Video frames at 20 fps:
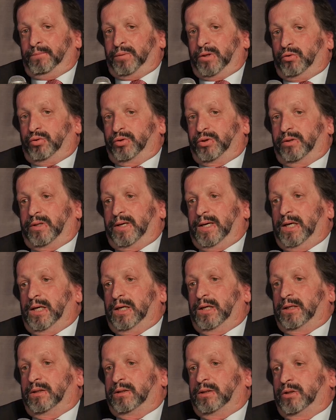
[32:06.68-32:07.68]
because
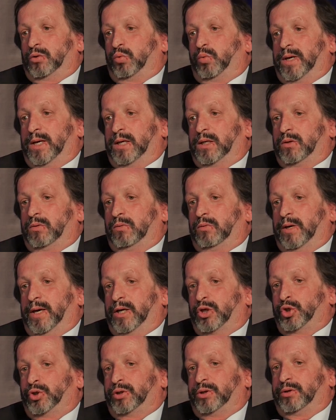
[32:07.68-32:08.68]
there it is where you
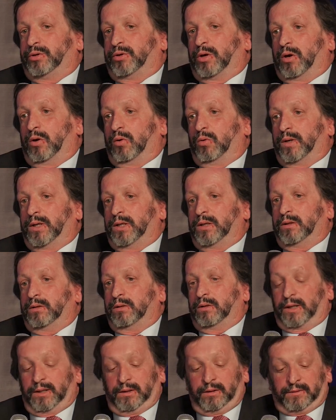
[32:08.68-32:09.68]
actually go
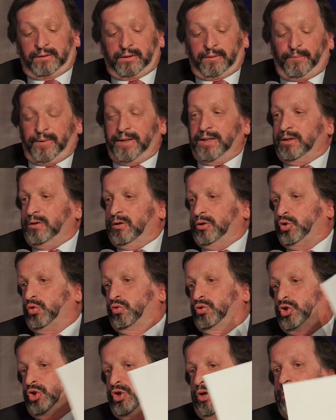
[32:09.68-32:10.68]
in, and depending on
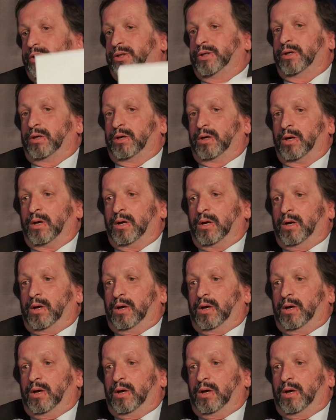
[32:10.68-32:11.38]
your charter